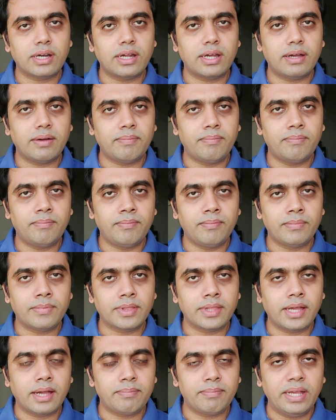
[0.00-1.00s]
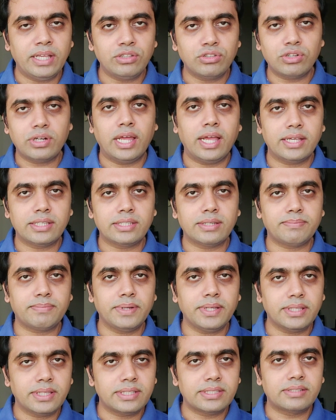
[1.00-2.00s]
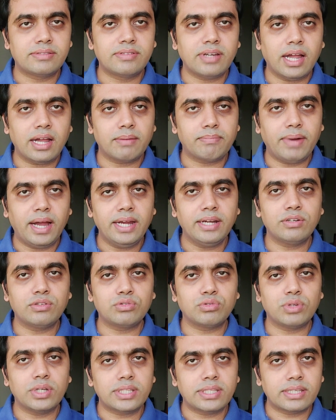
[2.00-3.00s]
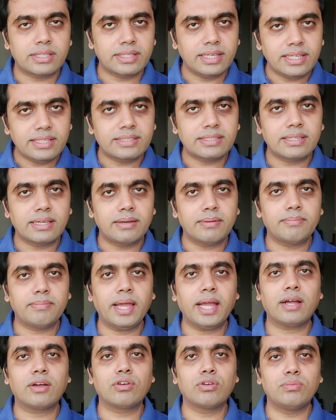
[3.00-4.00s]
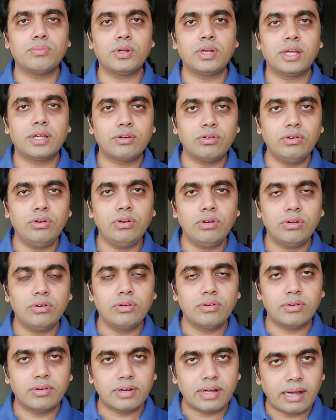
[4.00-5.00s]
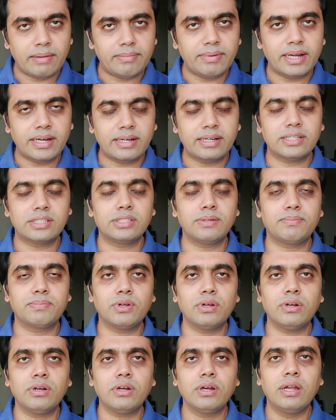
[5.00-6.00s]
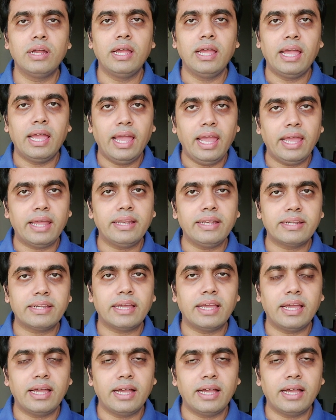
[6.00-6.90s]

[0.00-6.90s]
the benzodiazepine, this drug binds with this macromolecule GABA A receptor and